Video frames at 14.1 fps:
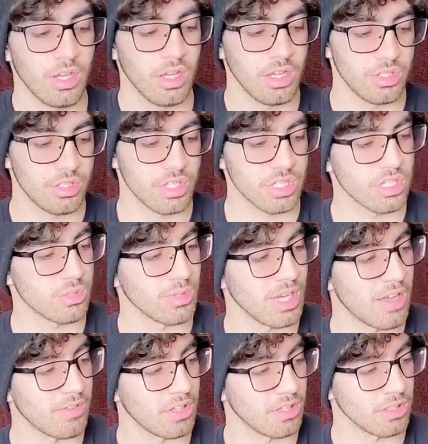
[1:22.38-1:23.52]
Just because we
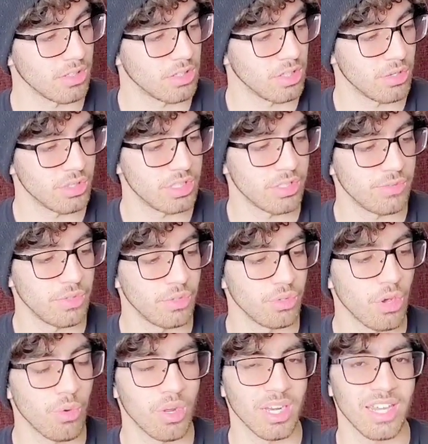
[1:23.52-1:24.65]
have it close. If you don't want